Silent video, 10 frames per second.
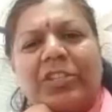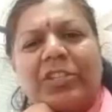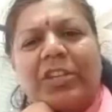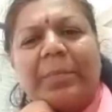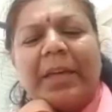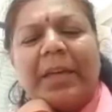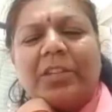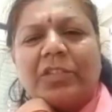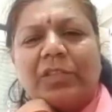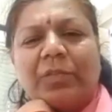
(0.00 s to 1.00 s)
HR
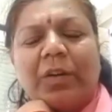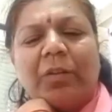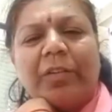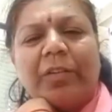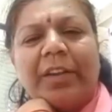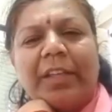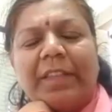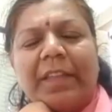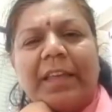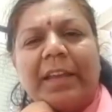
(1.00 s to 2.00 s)
managers who are already
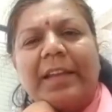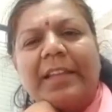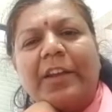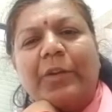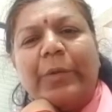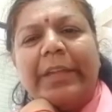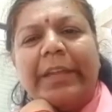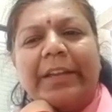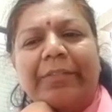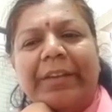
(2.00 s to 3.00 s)
there and they are doing it,
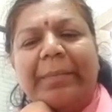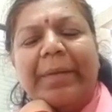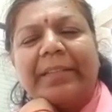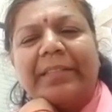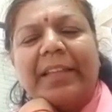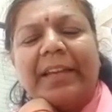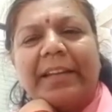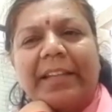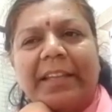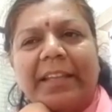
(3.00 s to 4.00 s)
feedbacks they are
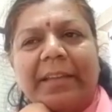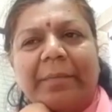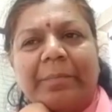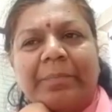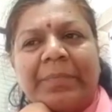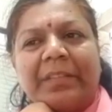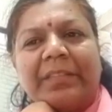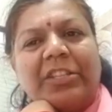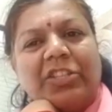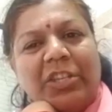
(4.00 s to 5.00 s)
taking,
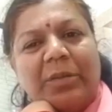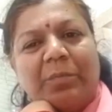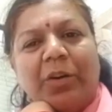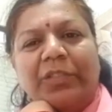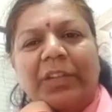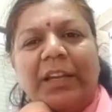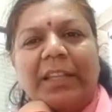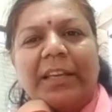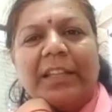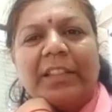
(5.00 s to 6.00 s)
suggestion box are
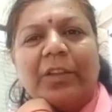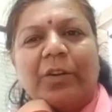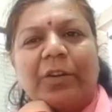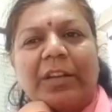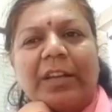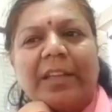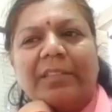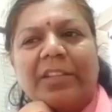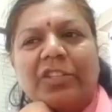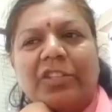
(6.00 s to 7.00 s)
there in the
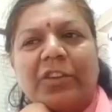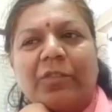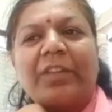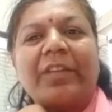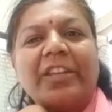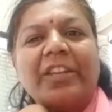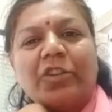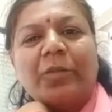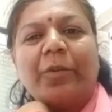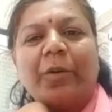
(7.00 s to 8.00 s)
organization. You can write your
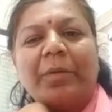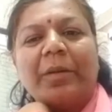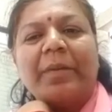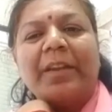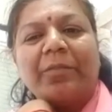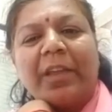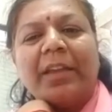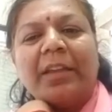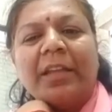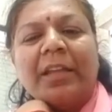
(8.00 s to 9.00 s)
problem and you can